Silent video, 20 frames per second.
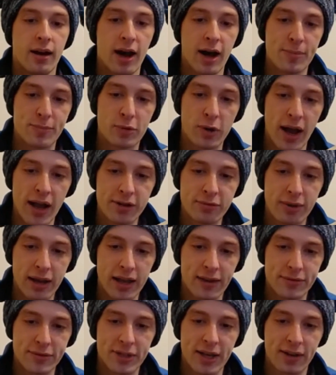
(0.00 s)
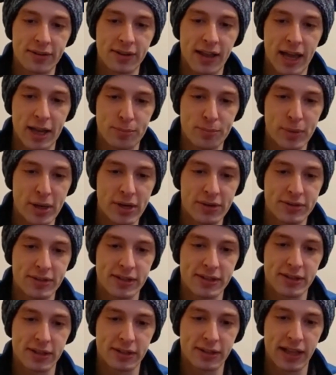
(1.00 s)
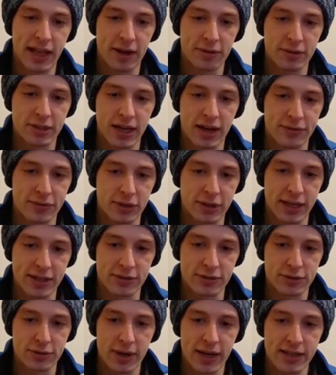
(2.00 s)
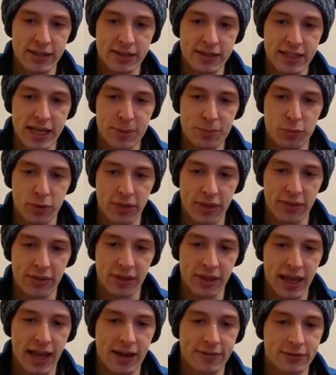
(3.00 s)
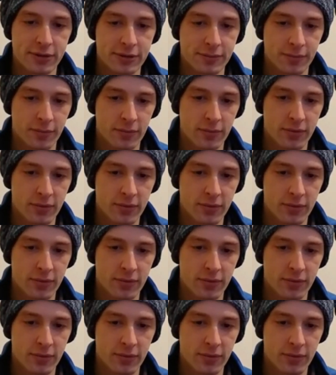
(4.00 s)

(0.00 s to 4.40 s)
A bright ray of sunlight pierces the cloud cover and strikes deep within the cavern.